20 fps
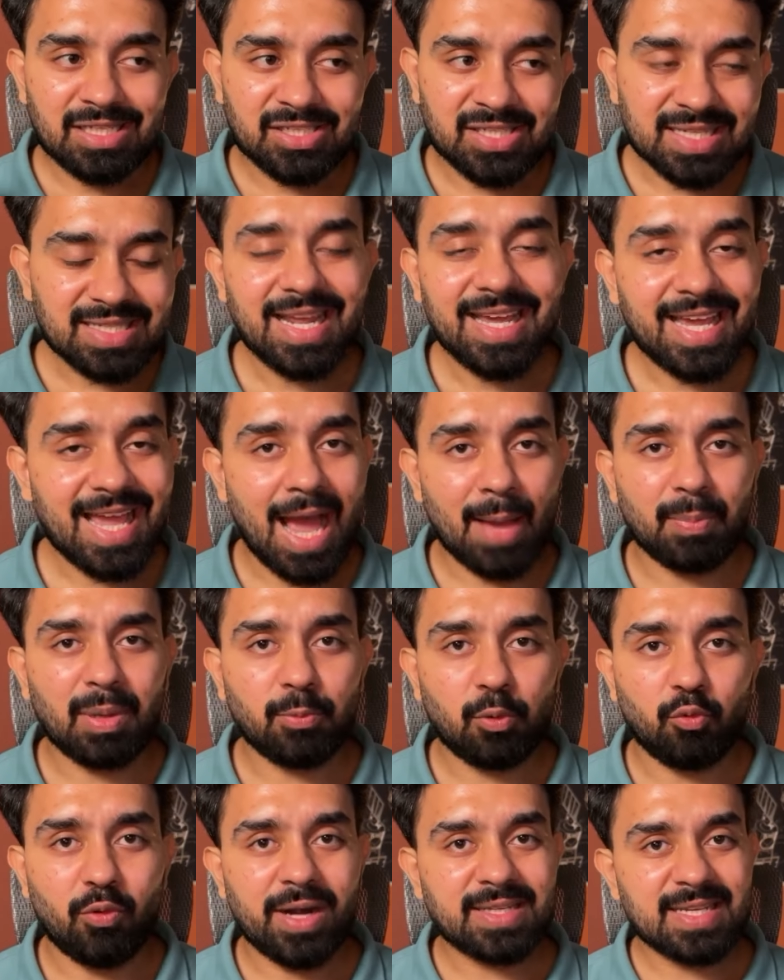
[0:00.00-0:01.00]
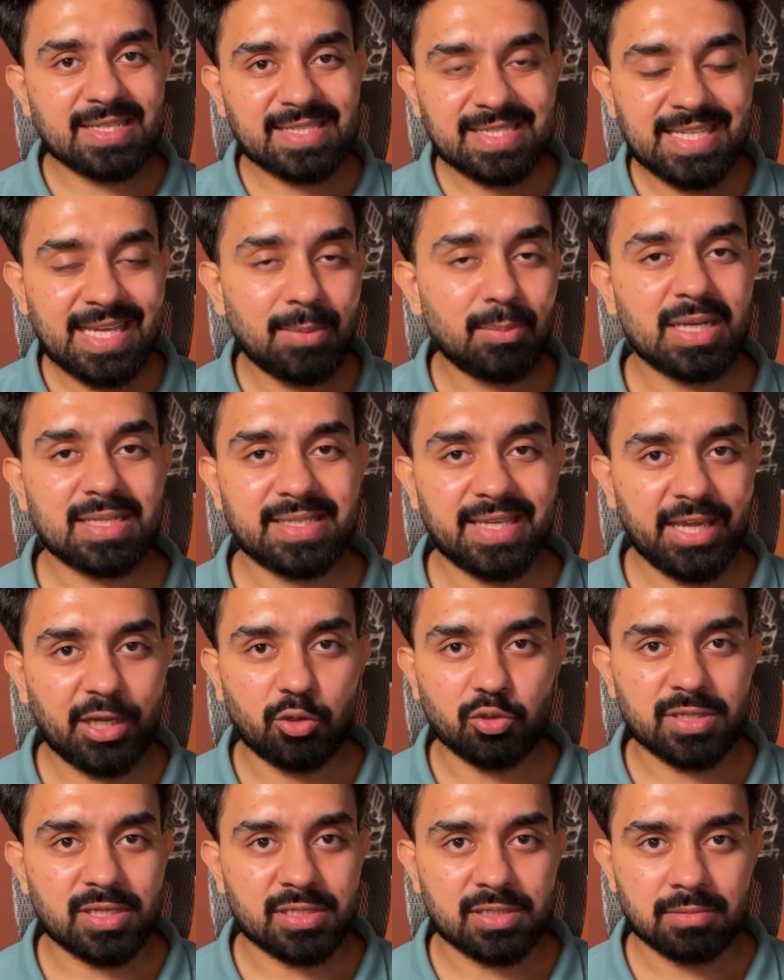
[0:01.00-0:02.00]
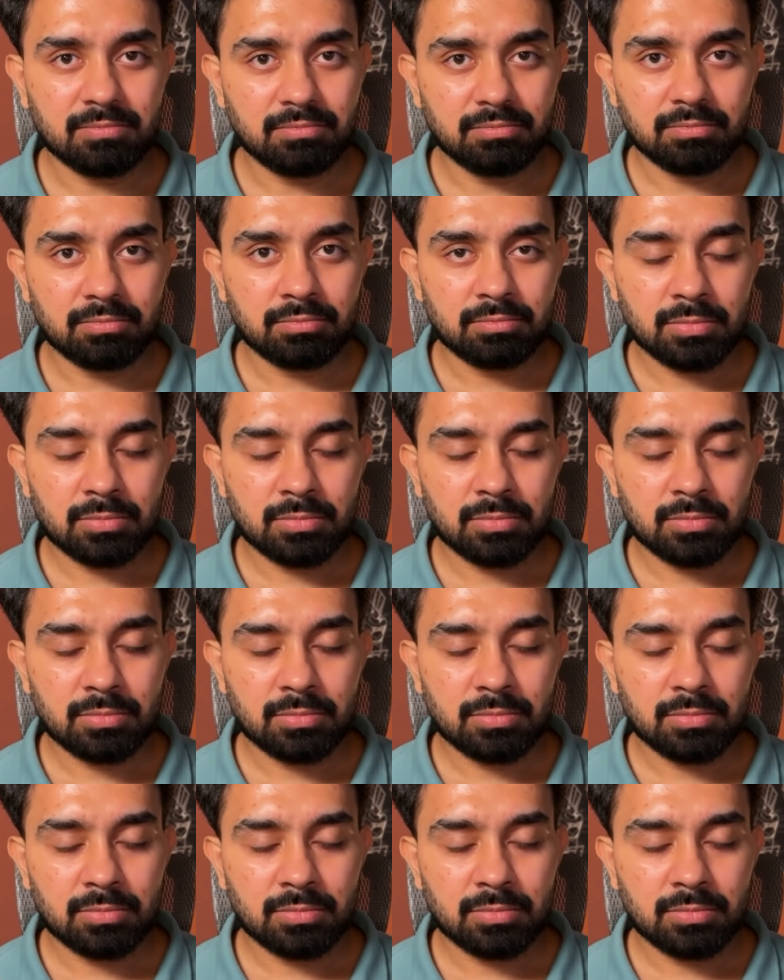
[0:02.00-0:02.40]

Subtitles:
Just like Apple provides a seamless ecosystem,